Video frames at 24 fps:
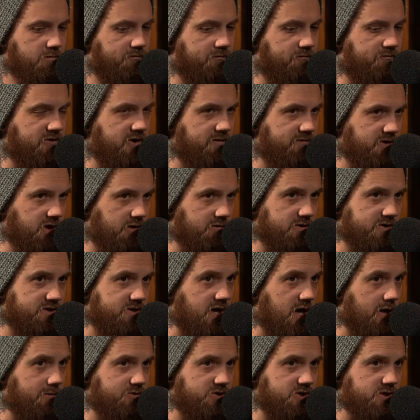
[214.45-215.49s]
50
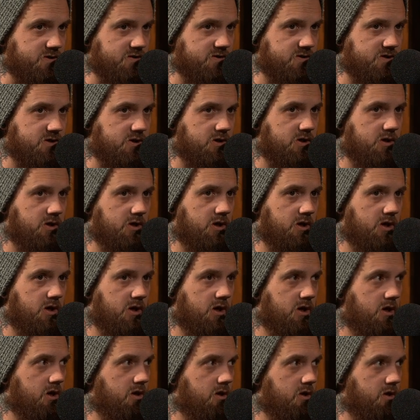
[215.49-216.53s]
receptions.
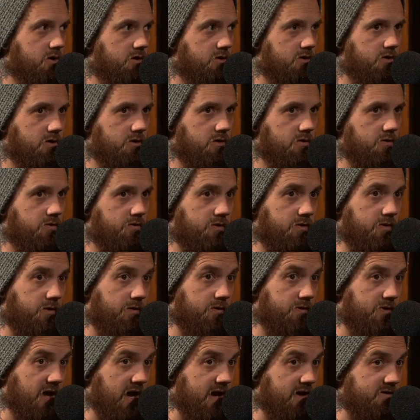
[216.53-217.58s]
That's where it's going to come
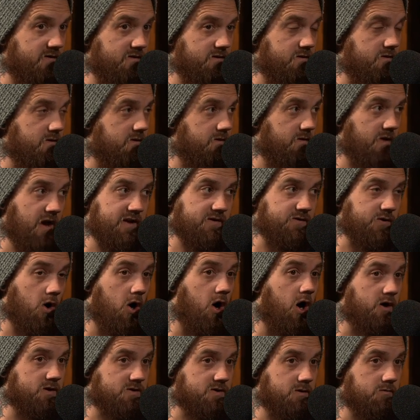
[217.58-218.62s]
down that's, to. That's
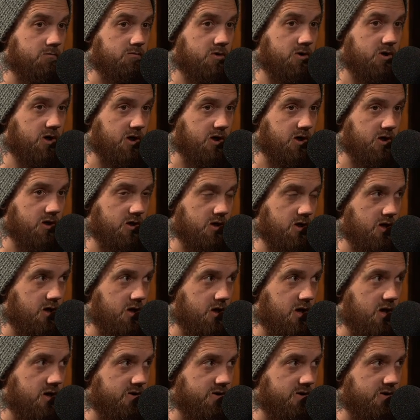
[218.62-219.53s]
awesome. Like, yeah.